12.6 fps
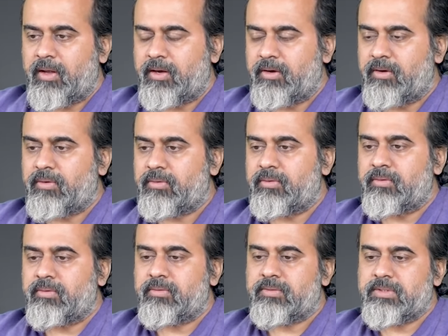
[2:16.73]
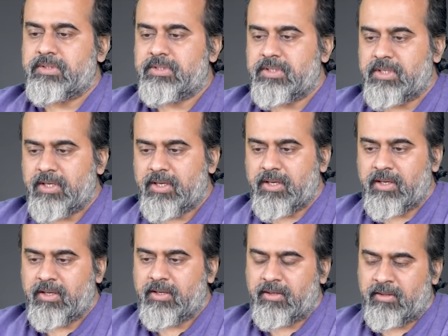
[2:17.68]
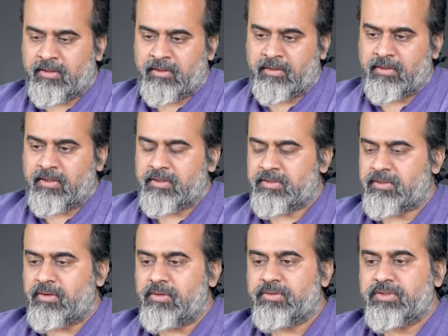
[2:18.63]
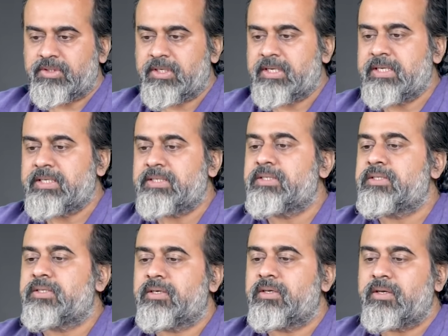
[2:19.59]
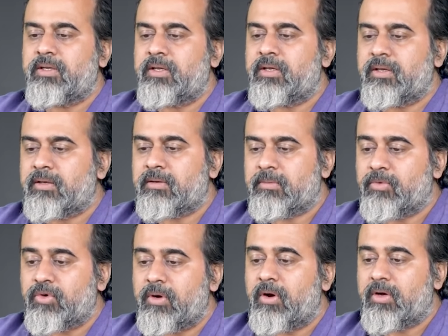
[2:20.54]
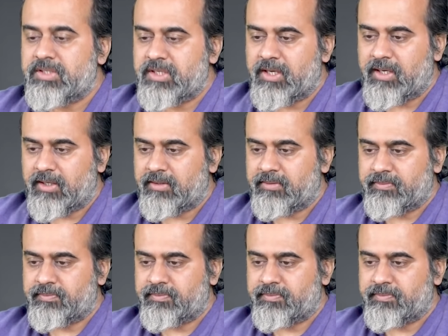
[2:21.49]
and you see the solution as turning more logical.